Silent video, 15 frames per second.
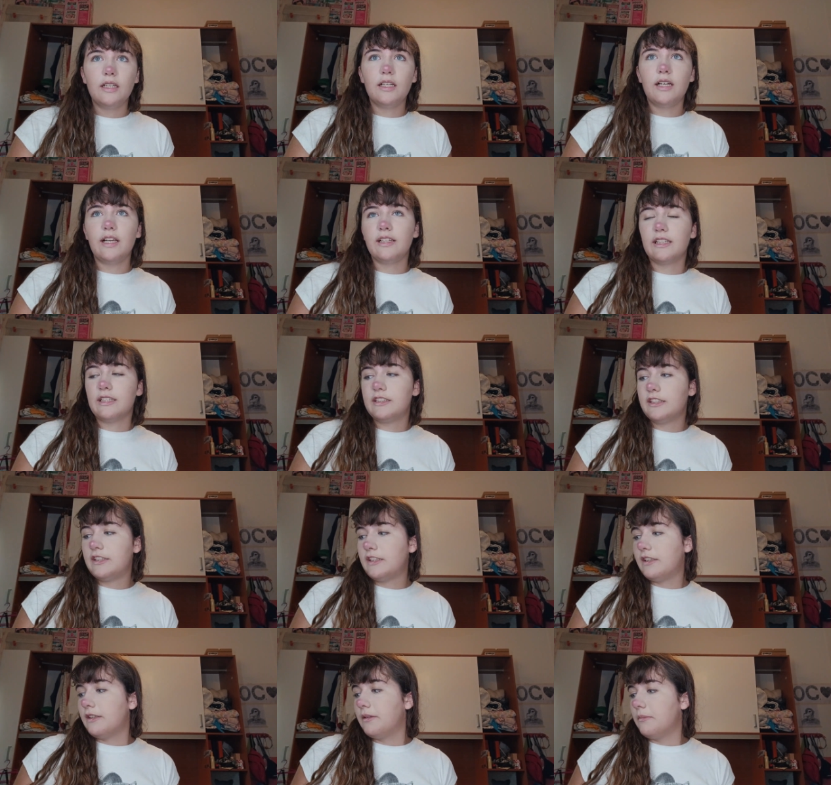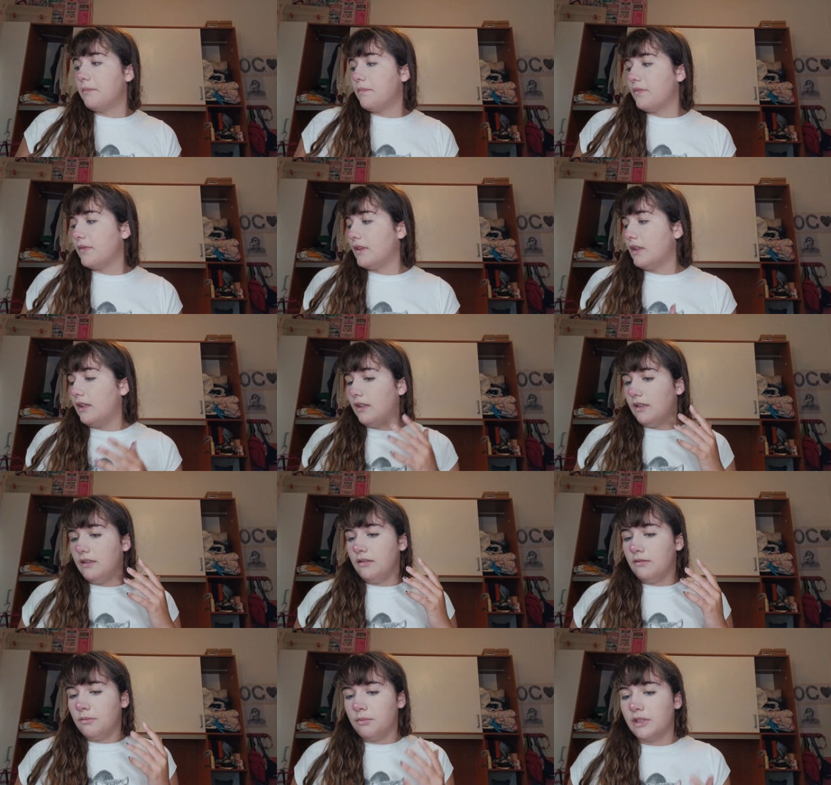highlighter
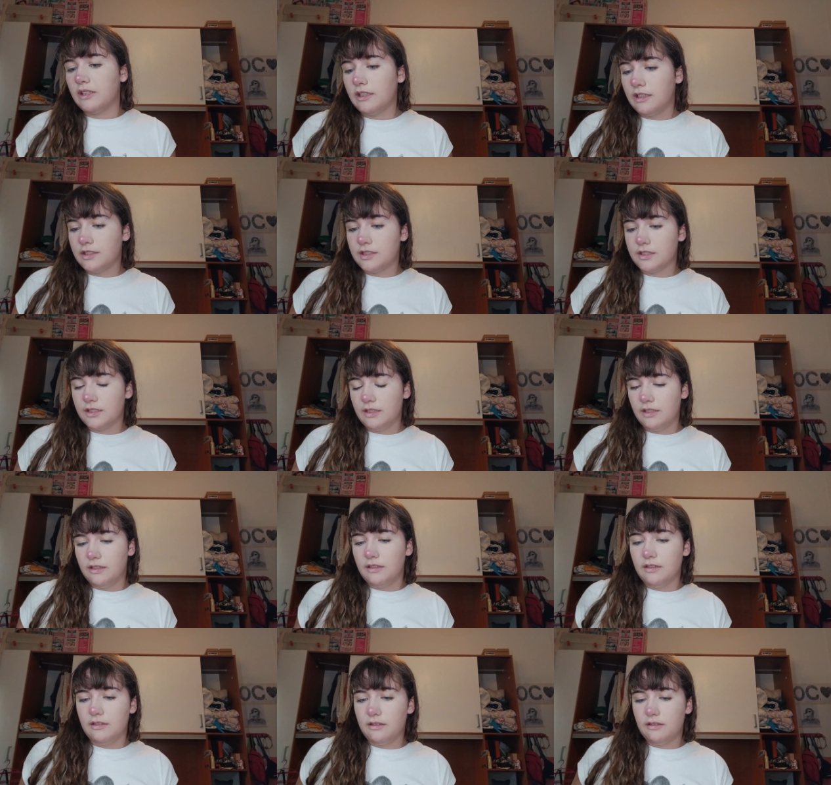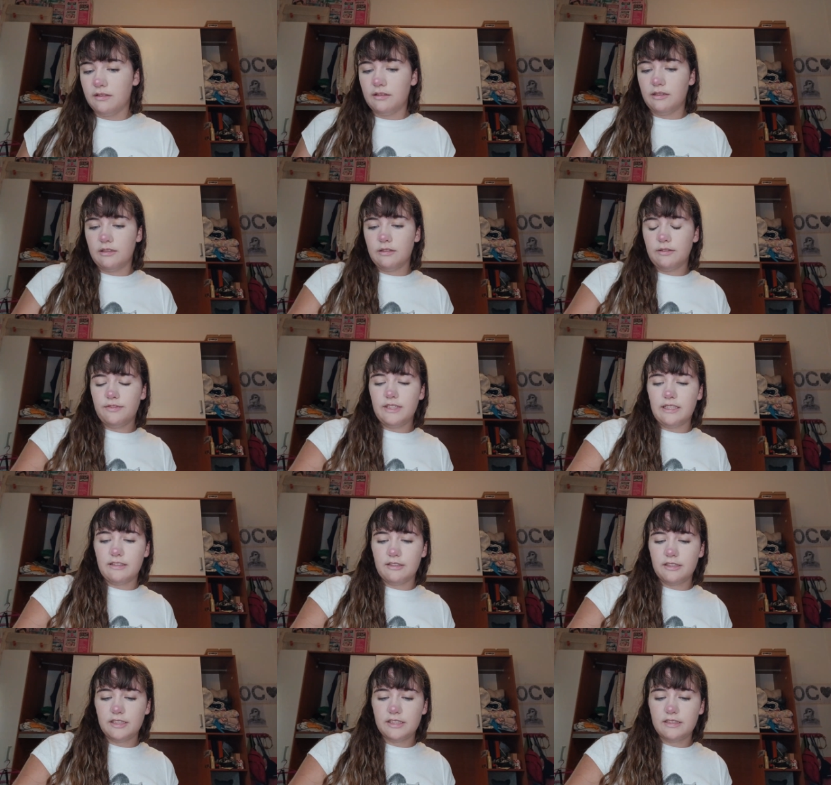and blush and all of that
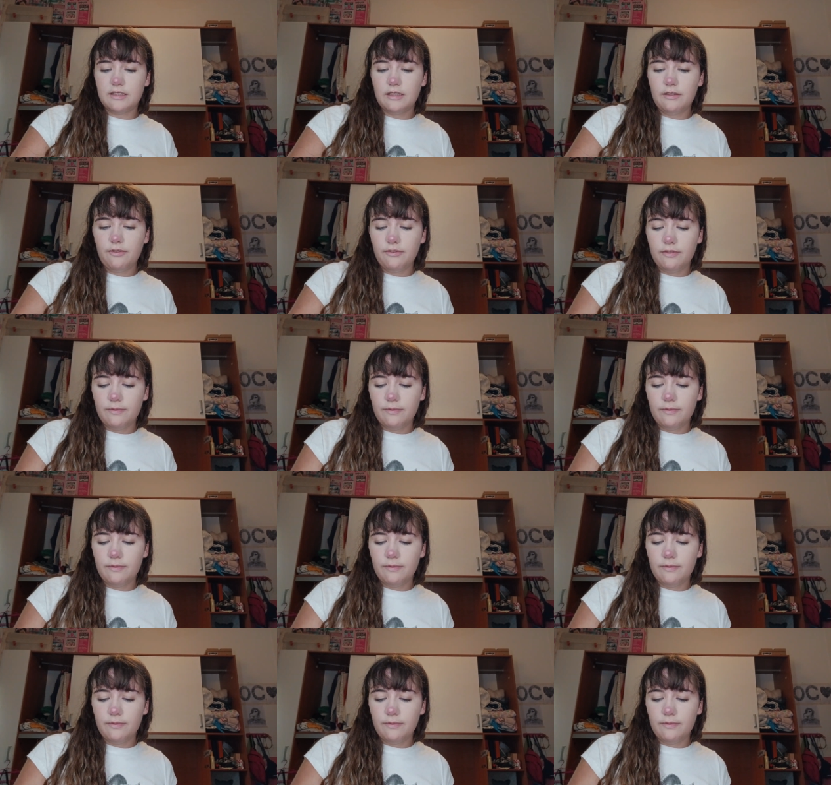other stuff,